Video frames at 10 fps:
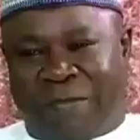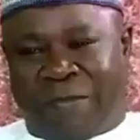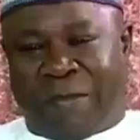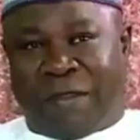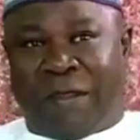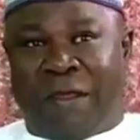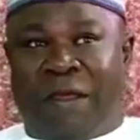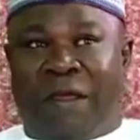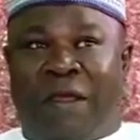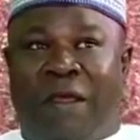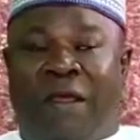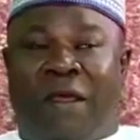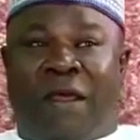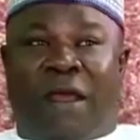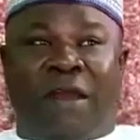
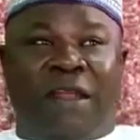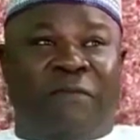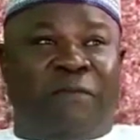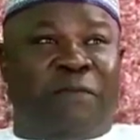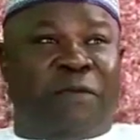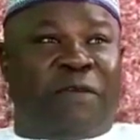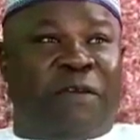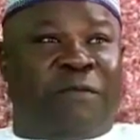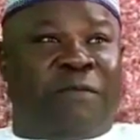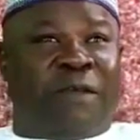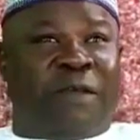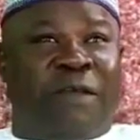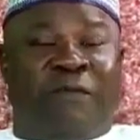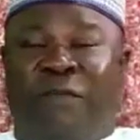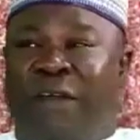
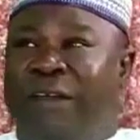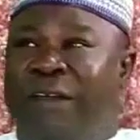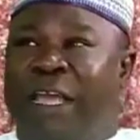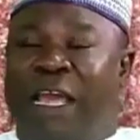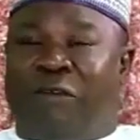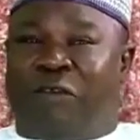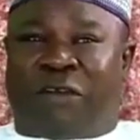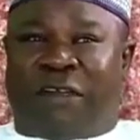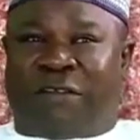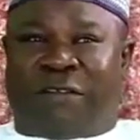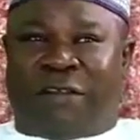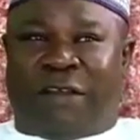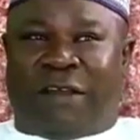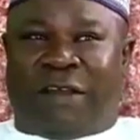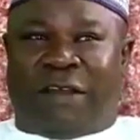
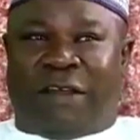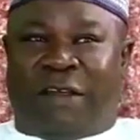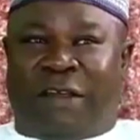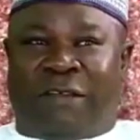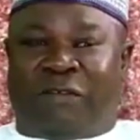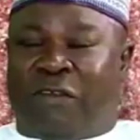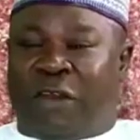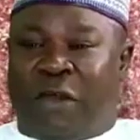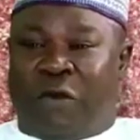No one is speaking in this clip.